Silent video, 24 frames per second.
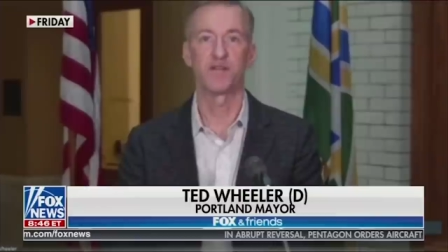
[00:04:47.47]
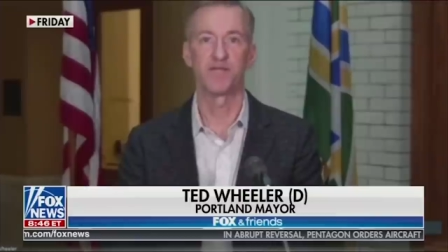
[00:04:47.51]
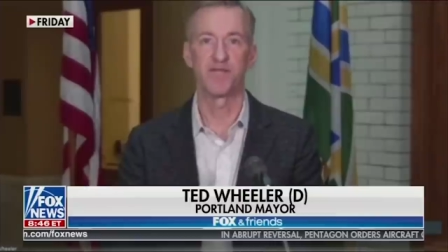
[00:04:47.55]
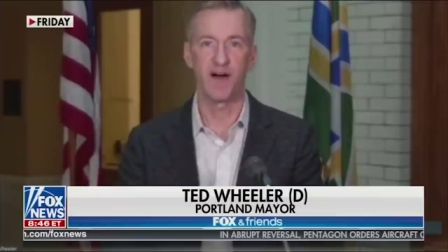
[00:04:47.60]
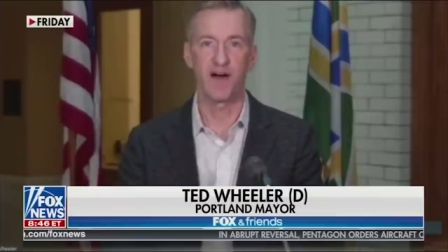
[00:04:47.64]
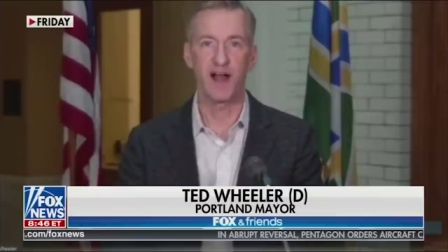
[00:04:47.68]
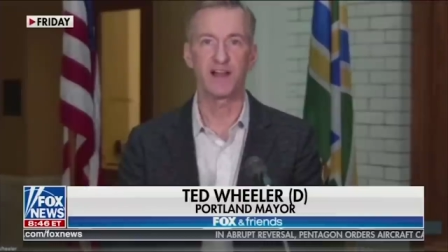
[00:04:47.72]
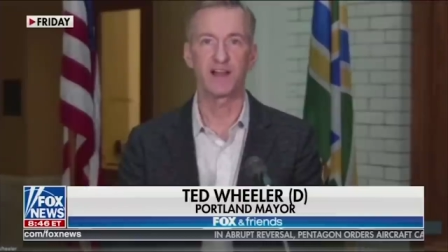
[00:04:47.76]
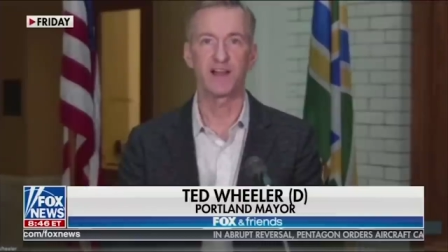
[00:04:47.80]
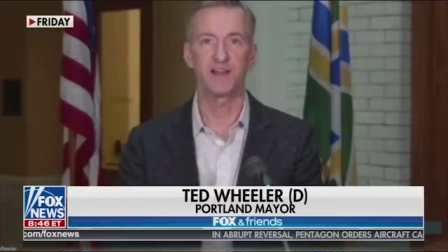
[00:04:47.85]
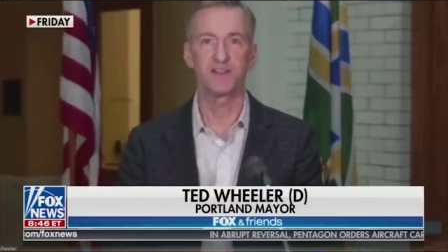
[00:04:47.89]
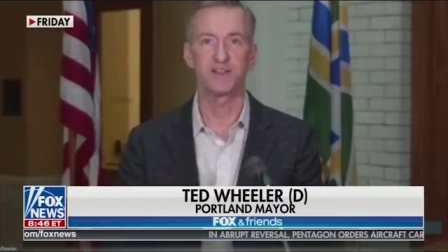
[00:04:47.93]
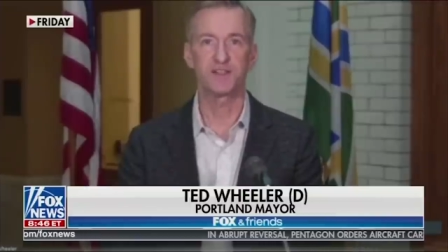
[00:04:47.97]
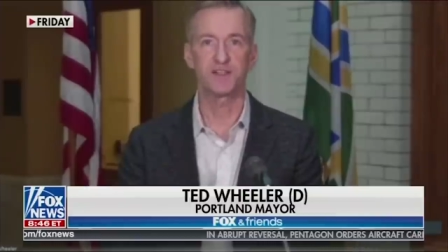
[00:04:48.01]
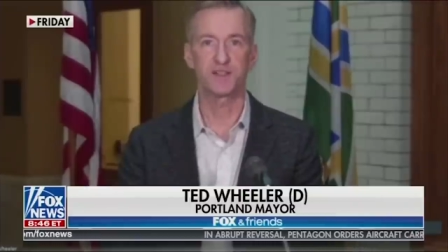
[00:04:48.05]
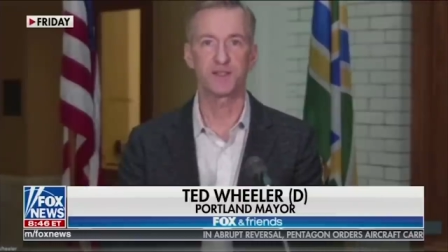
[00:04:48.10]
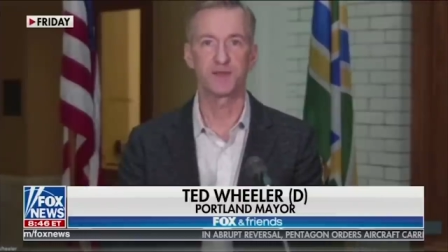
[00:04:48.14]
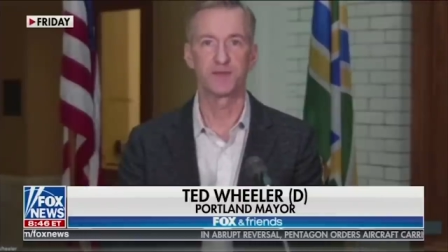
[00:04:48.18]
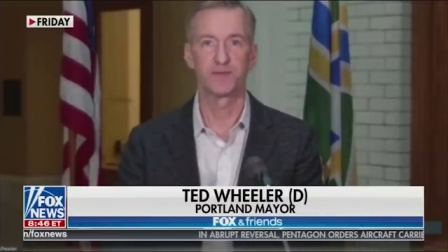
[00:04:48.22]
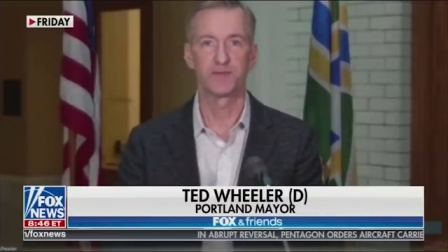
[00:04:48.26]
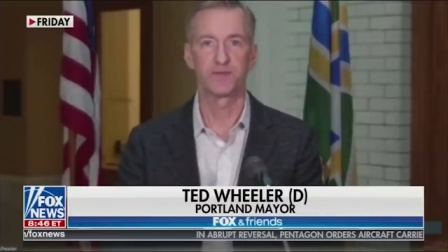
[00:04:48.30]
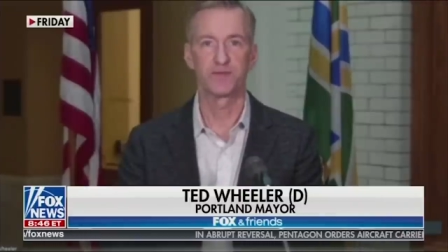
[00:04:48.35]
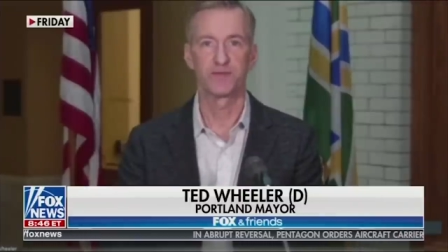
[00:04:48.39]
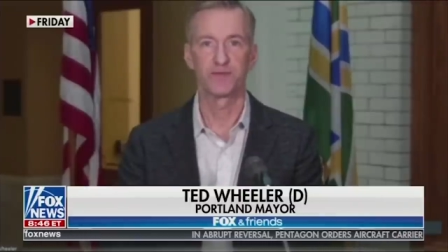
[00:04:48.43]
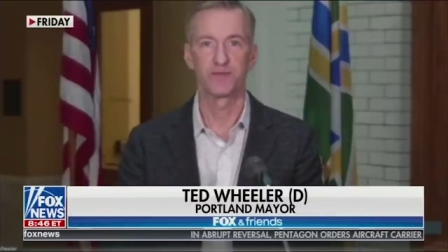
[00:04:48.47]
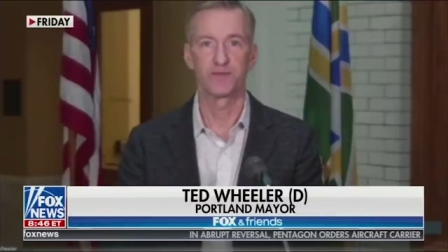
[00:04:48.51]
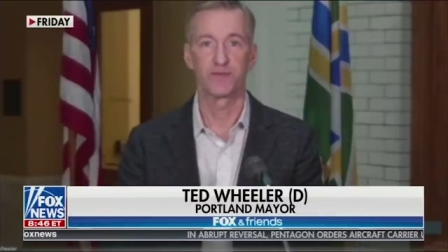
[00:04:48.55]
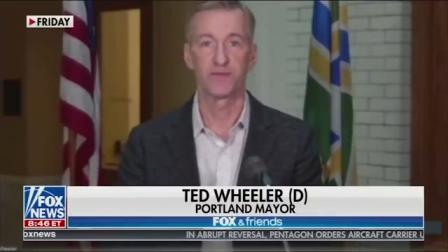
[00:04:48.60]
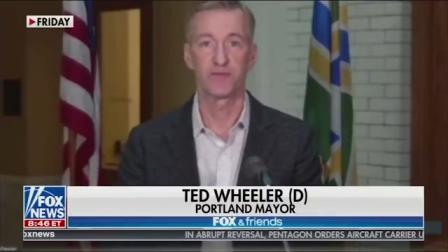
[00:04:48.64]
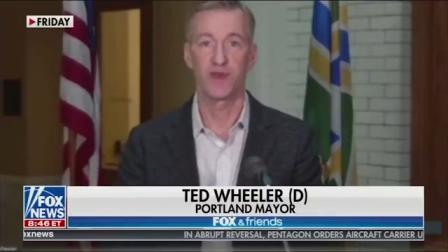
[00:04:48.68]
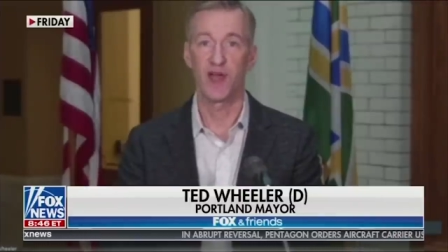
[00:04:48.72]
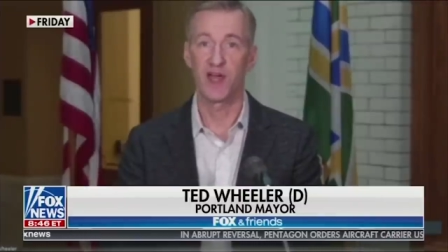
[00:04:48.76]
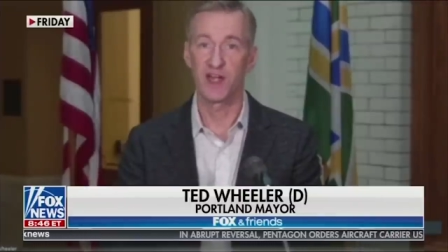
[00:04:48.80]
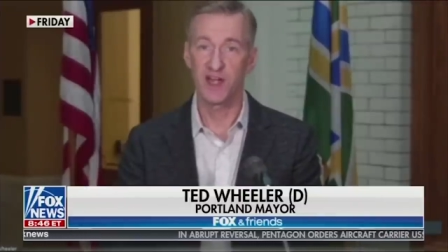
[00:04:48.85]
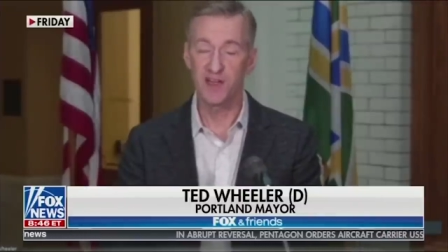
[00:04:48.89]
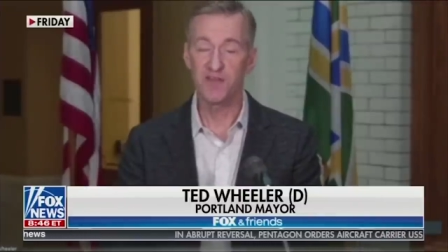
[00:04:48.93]
violence
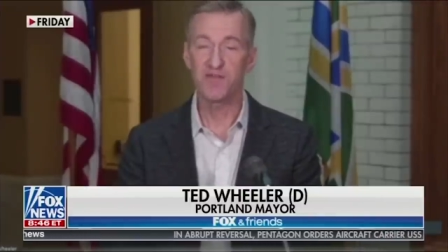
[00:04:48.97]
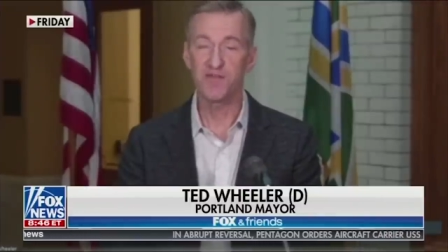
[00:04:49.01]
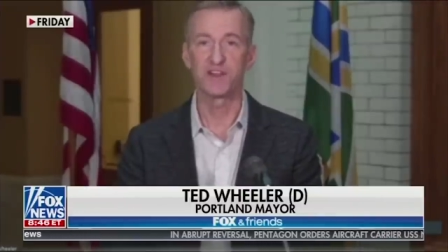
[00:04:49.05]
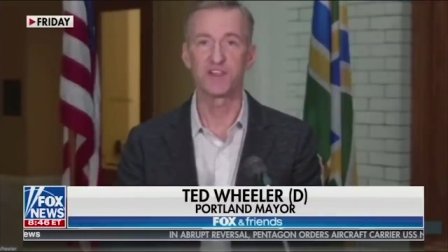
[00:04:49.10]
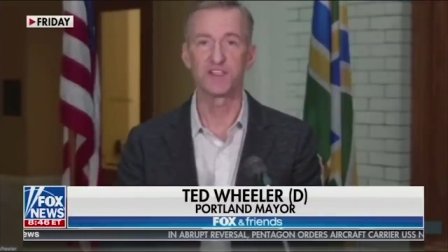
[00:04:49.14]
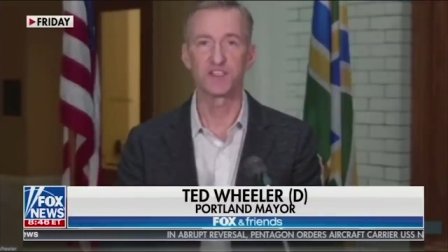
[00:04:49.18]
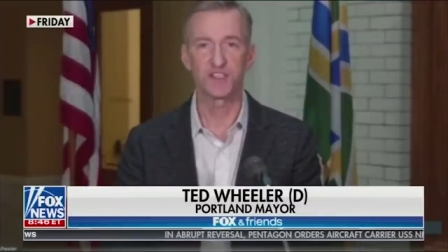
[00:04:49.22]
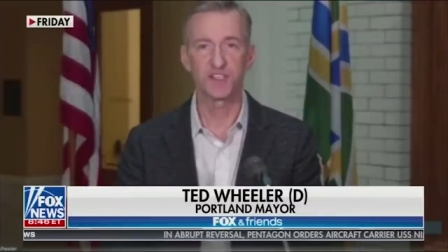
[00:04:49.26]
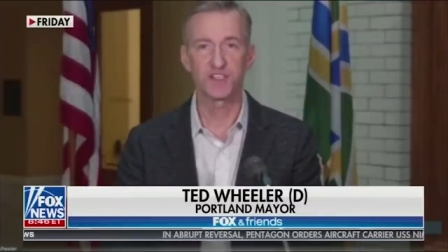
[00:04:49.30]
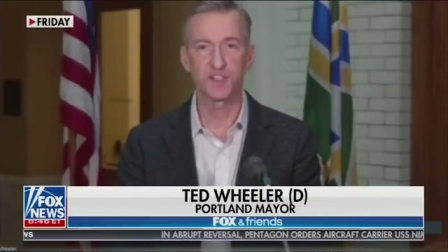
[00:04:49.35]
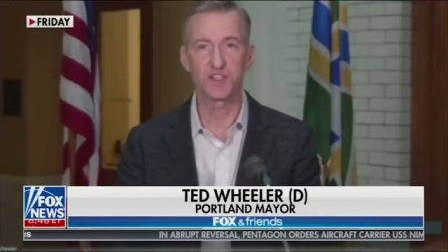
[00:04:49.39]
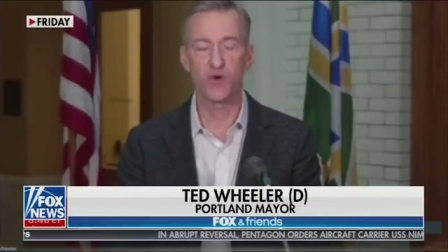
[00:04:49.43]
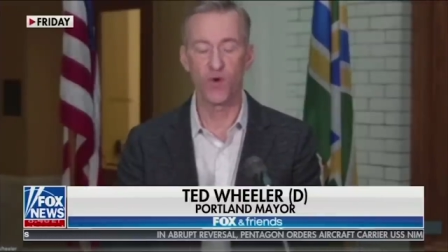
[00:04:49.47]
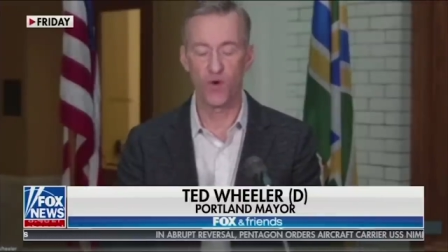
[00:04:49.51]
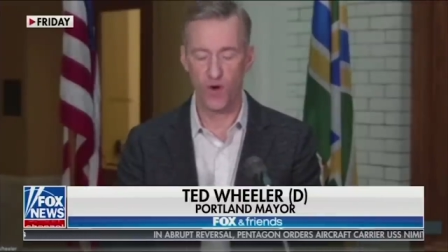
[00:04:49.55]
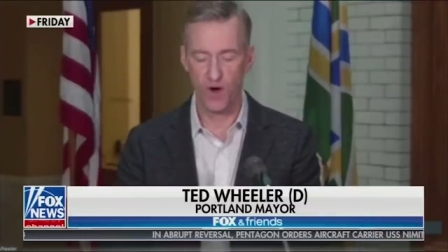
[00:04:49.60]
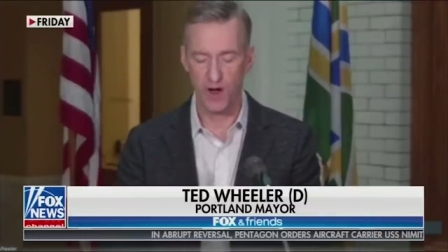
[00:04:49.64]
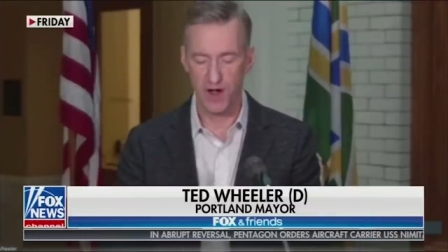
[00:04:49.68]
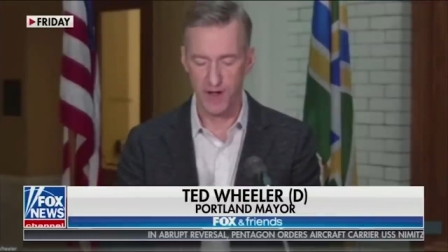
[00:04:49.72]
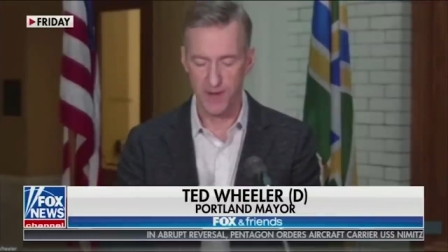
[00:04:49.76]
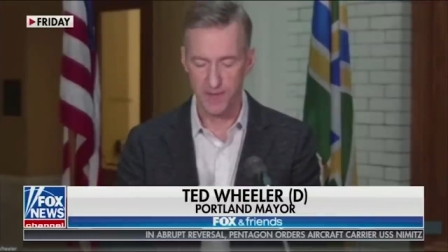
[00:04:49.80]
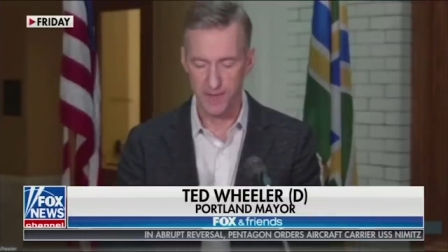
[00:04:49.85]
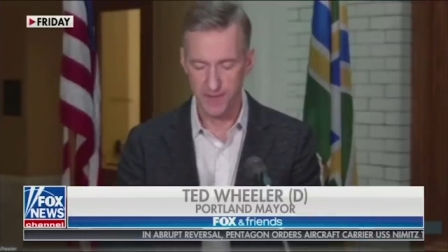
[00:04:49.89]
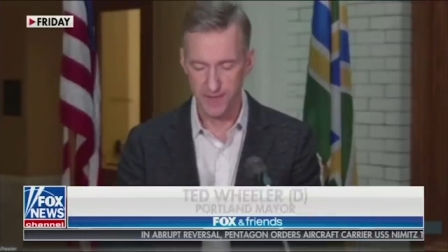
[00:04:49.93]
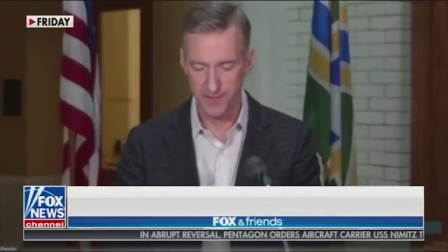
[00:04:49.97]
and even scorn